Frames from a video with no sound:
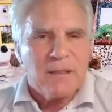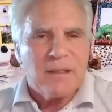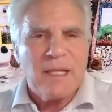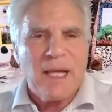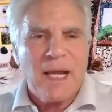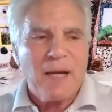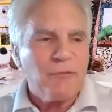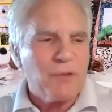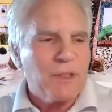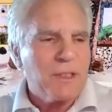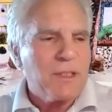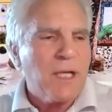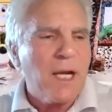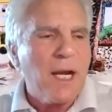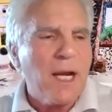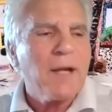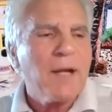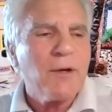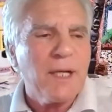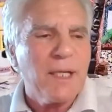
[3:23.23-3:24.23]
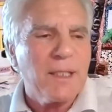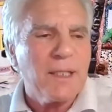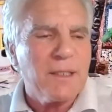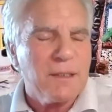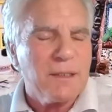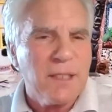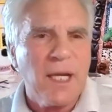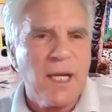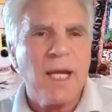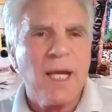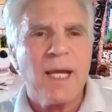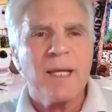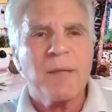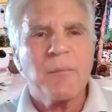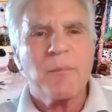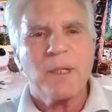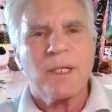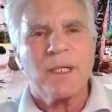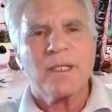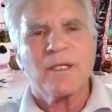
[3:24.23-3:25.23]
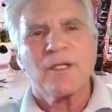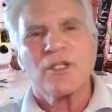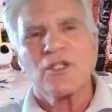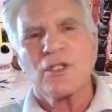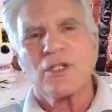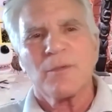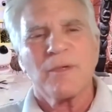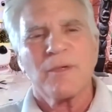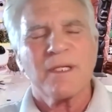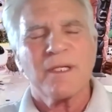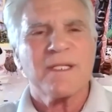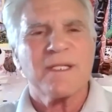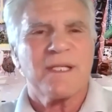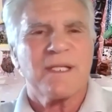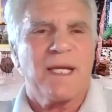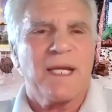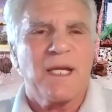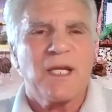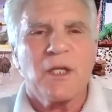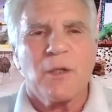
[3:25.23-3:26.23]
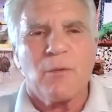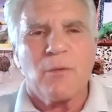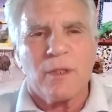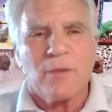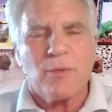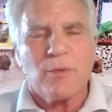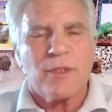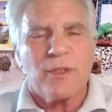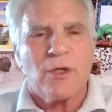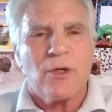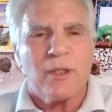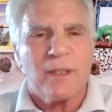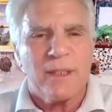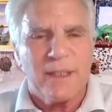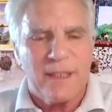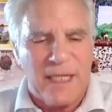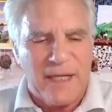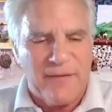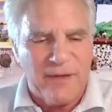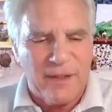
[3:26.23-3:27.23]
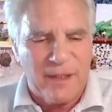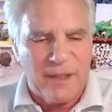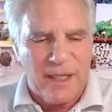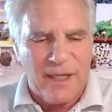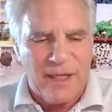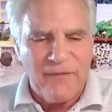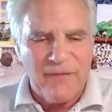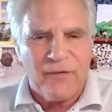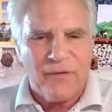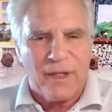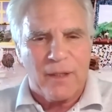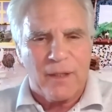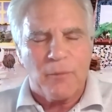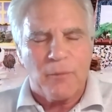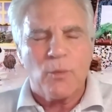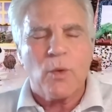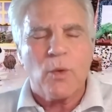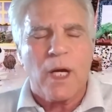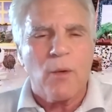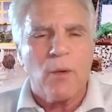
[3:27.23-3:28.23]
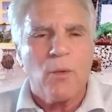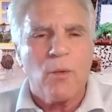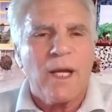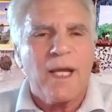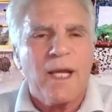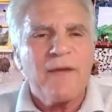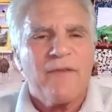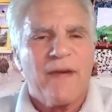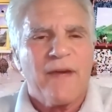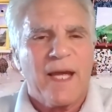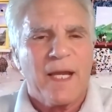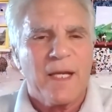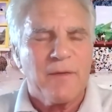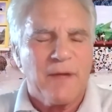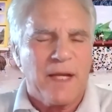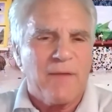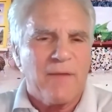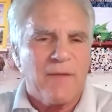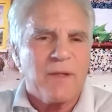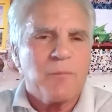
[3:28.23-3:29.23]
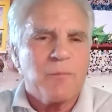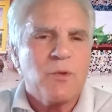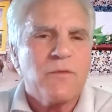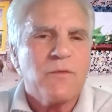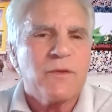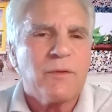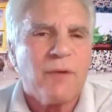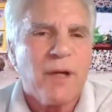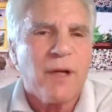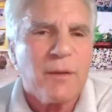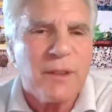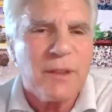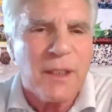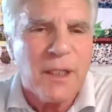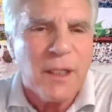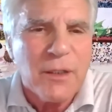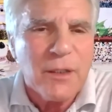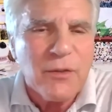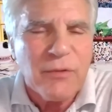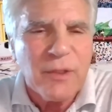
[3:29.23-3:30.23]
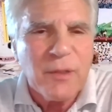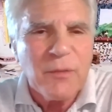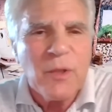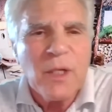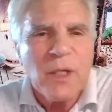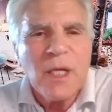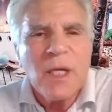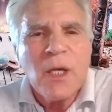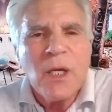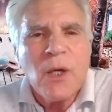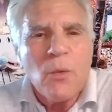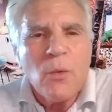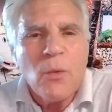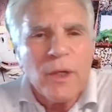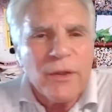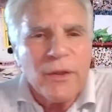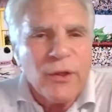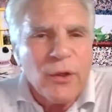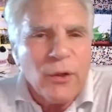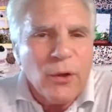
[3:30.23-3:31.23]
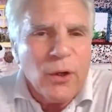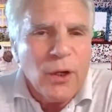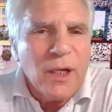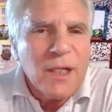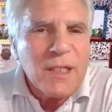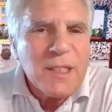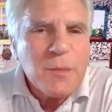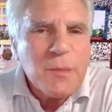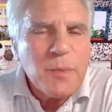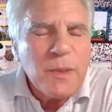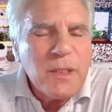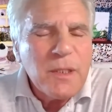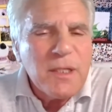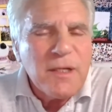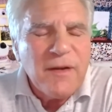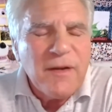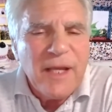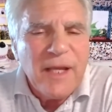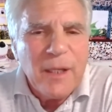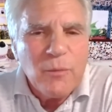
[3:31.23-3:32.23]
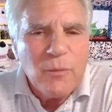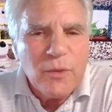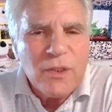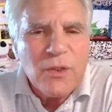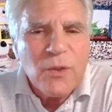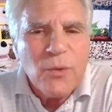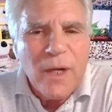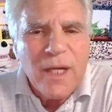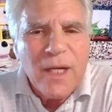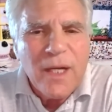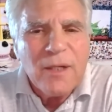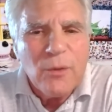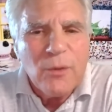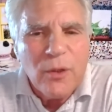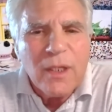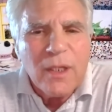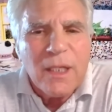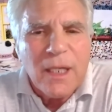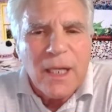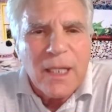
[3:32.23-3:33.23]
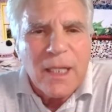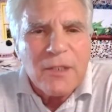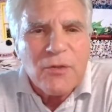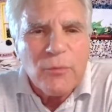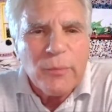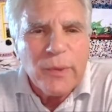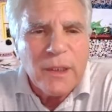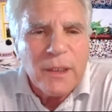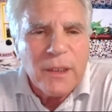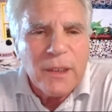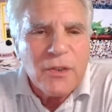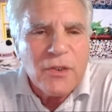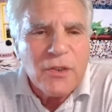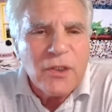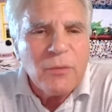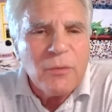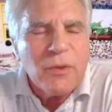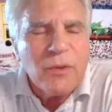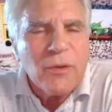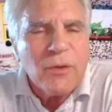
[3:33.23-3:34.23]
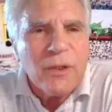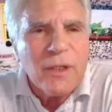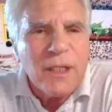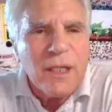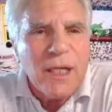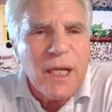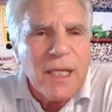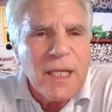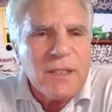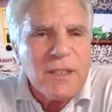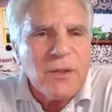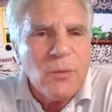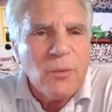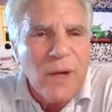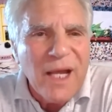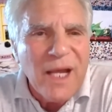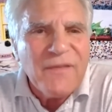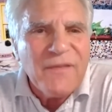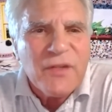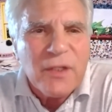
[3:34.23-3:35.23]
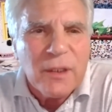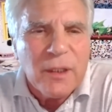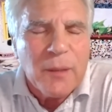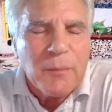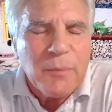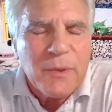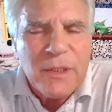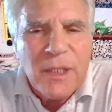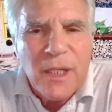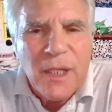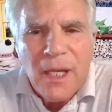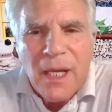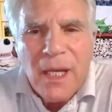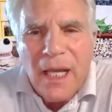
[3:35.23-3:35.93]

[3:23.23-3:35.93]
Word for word: not retired at the time, but she was a what we'd call a Navy life, a wife had having moved around the country with her husband and, and was quite an organizer because she would organize the wives clubs.